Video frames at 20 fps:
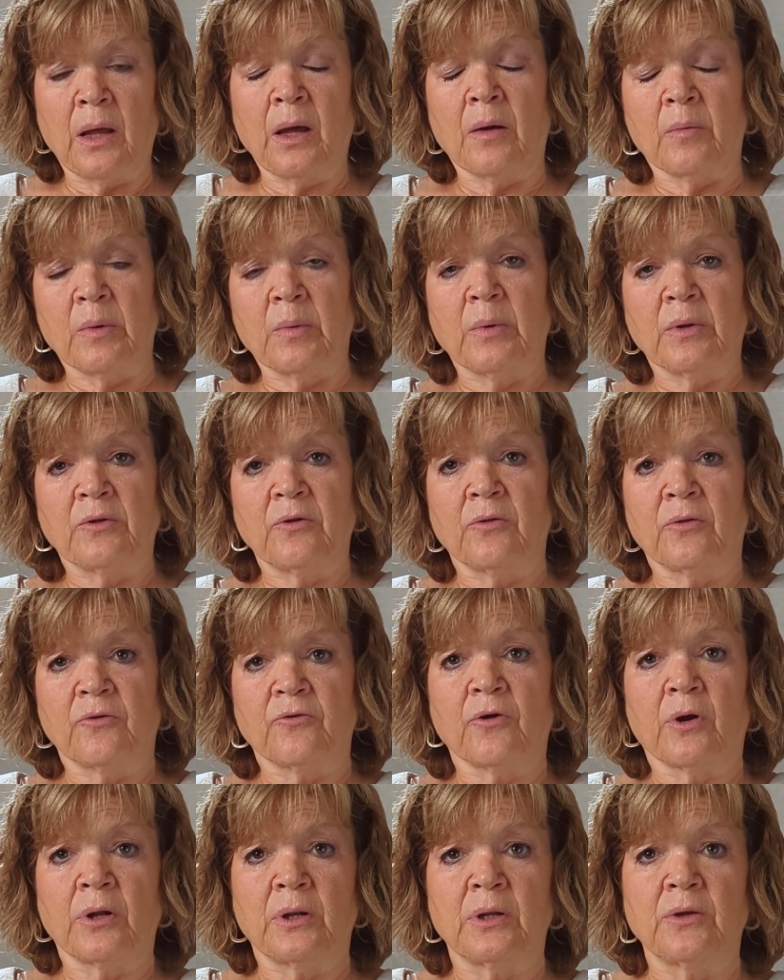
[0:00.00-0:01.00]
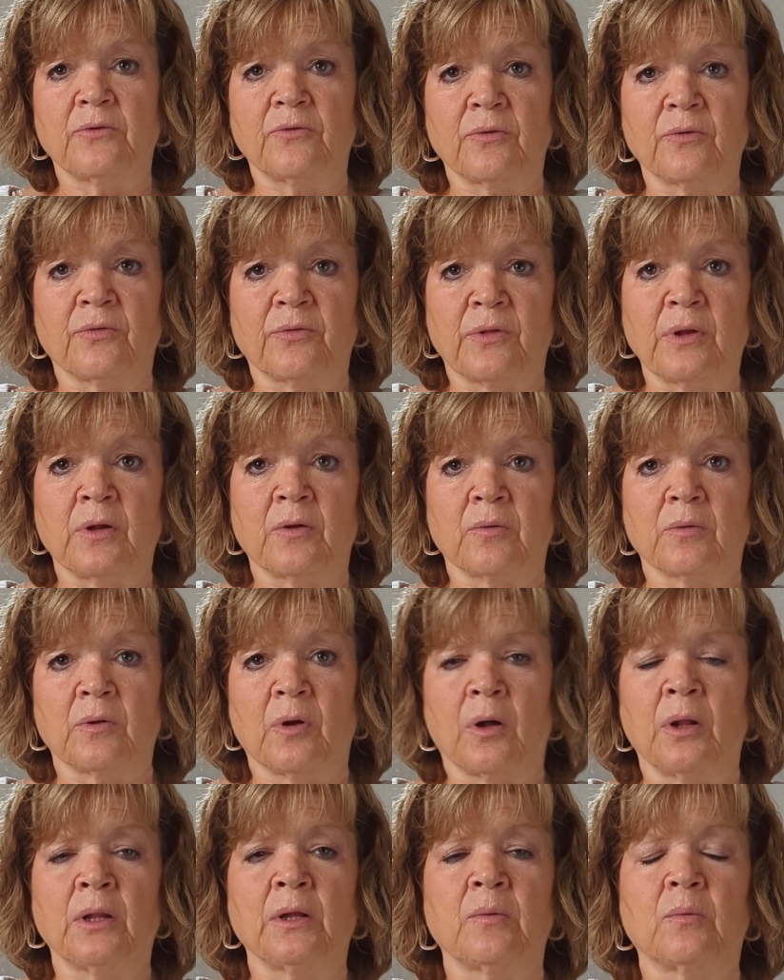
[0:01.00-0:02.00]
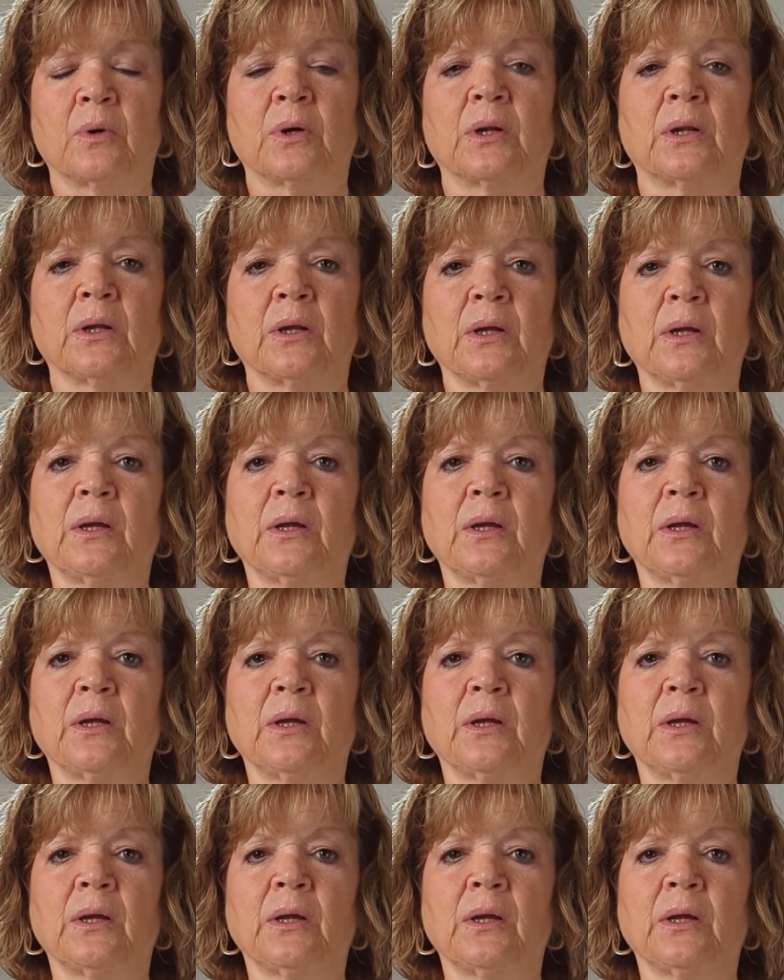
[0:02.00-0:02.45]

Yeah, we went to the okay. Chinese theater in Hollywood.